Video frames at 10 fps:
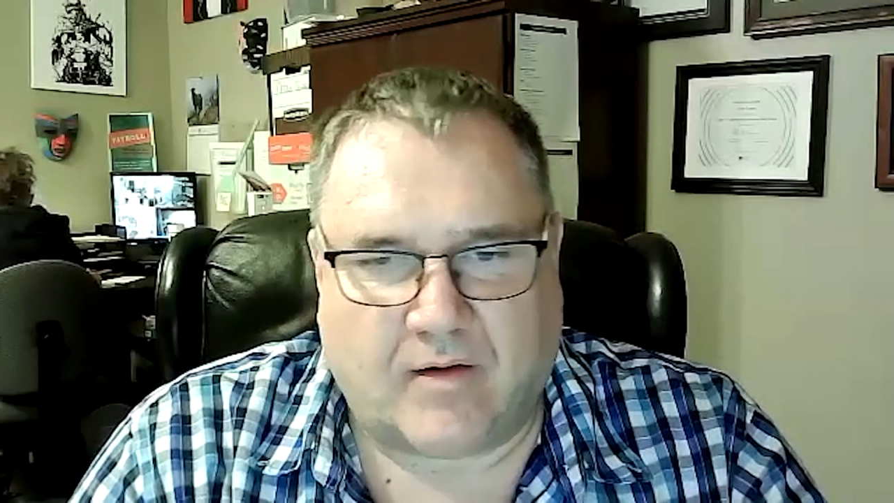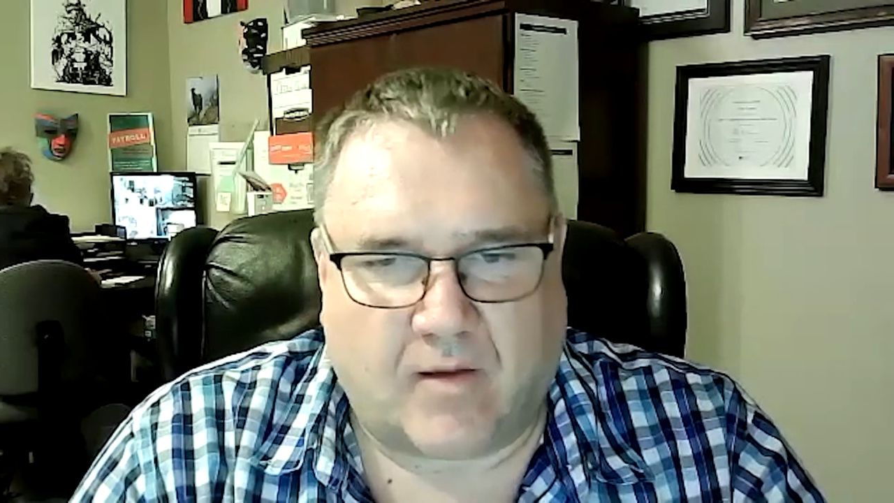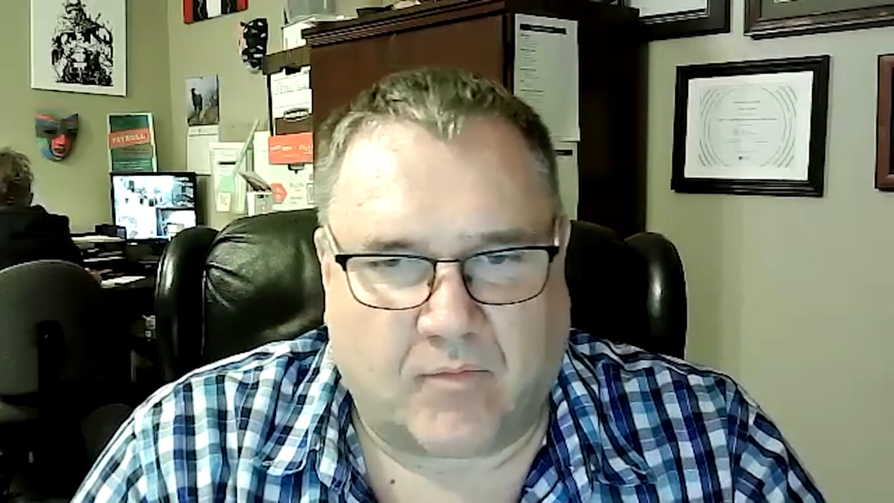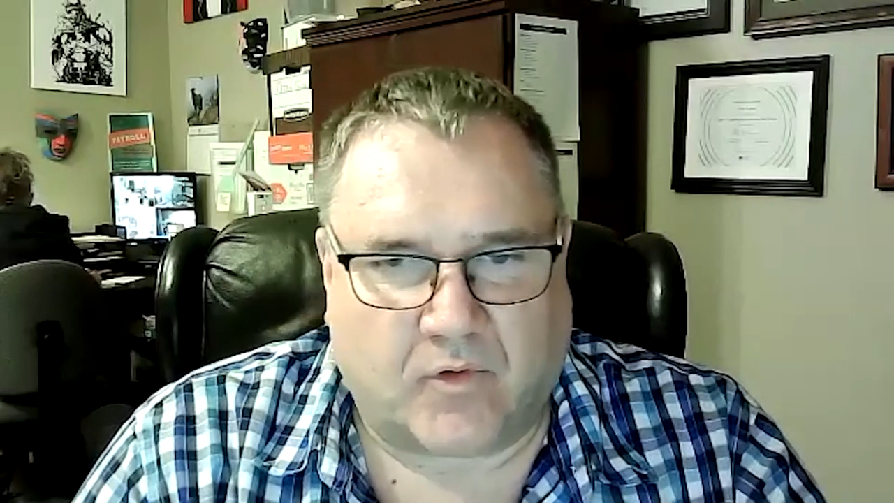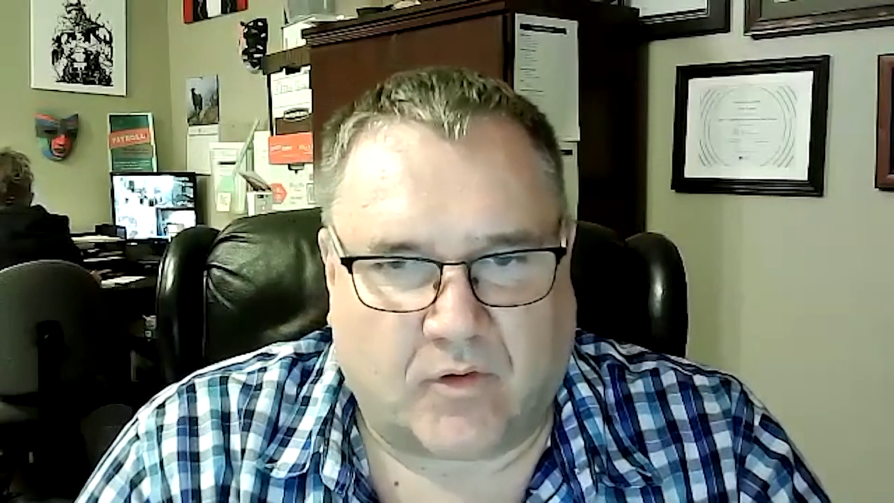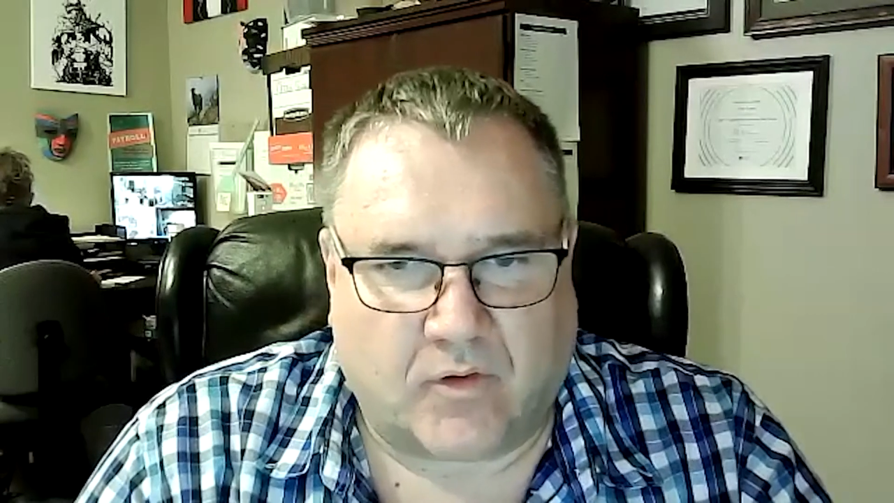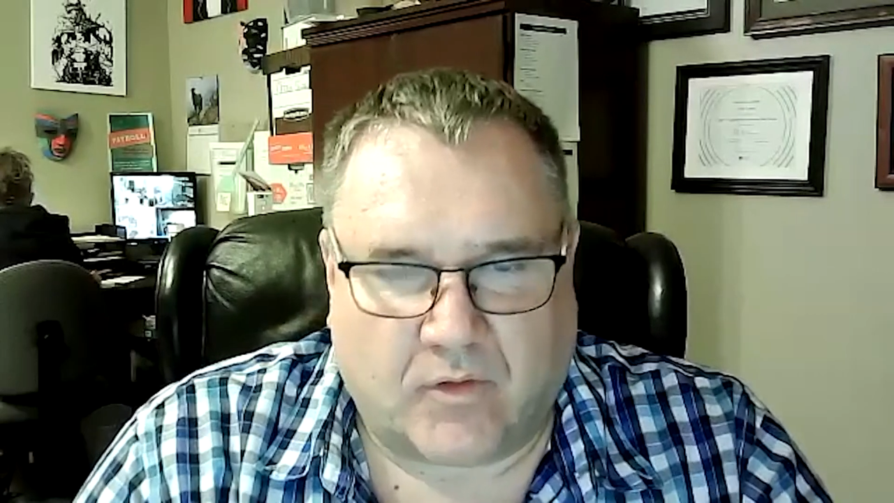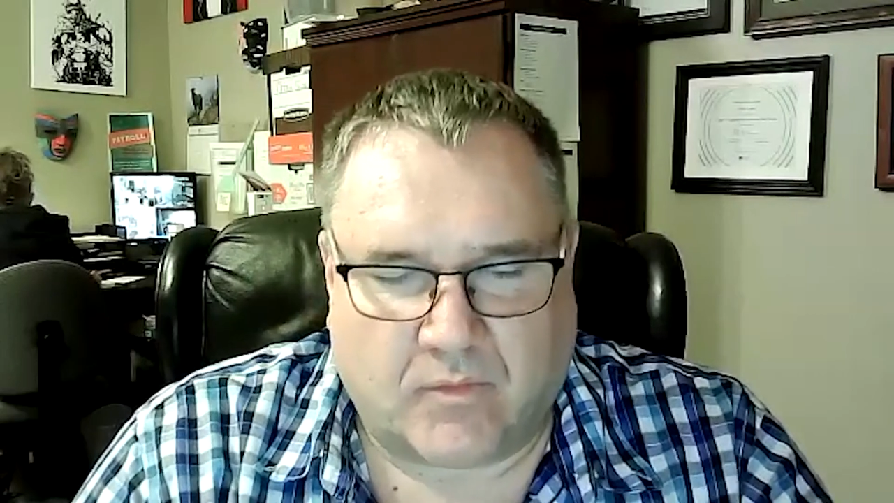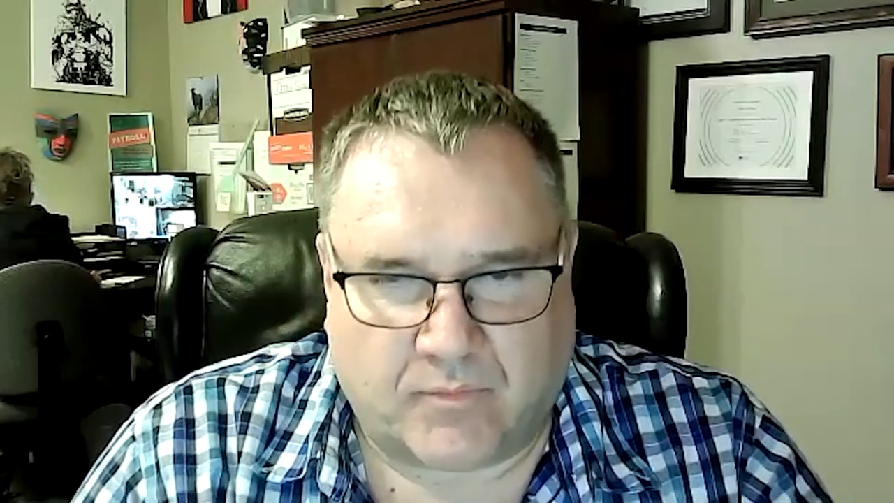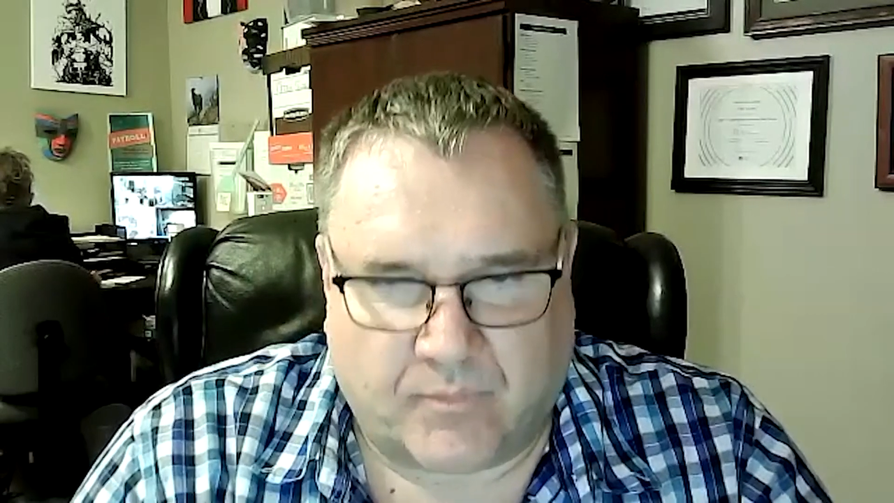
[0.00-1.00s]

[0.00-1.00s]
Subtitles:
number